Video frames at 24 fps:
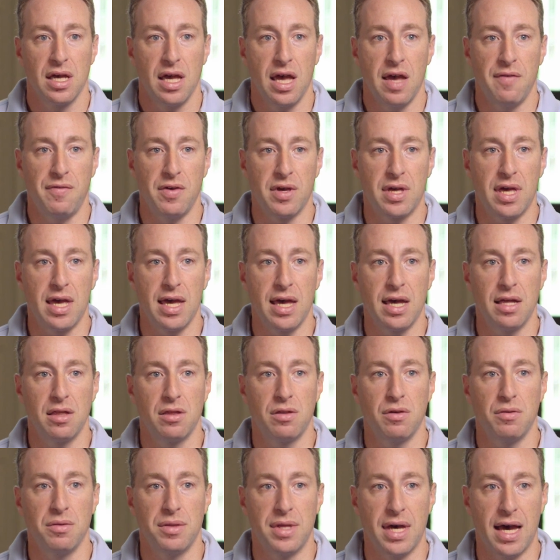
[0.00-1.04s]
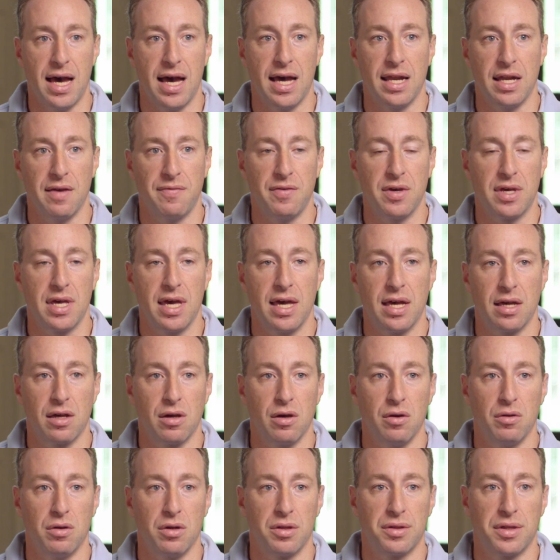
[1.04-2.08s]
If you can't do that, if you can't
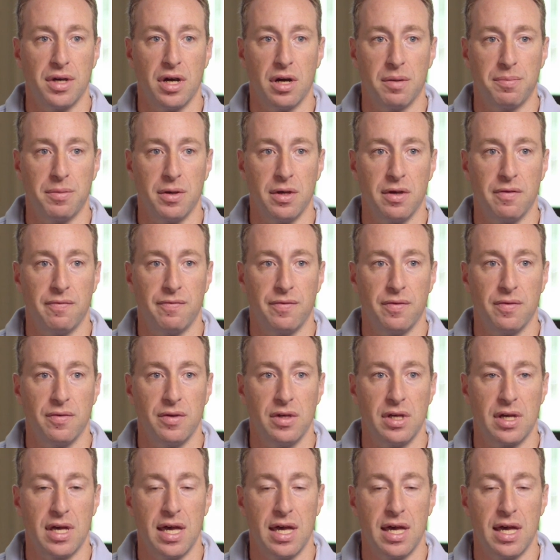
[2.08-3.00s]
go to therapy, if you